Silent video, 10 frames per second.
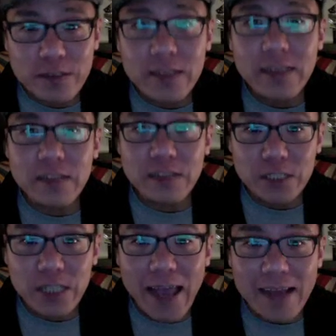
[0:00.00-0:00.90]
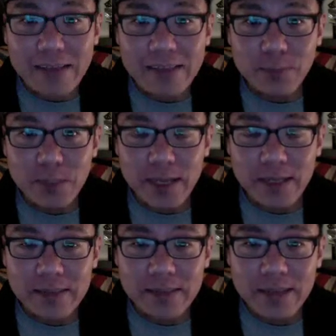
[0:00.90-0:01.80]
it still has its
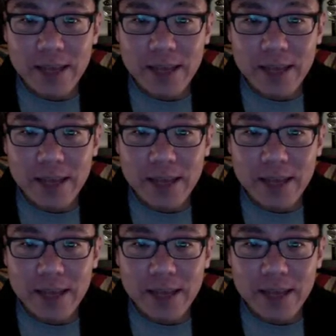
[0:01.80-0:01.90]
place,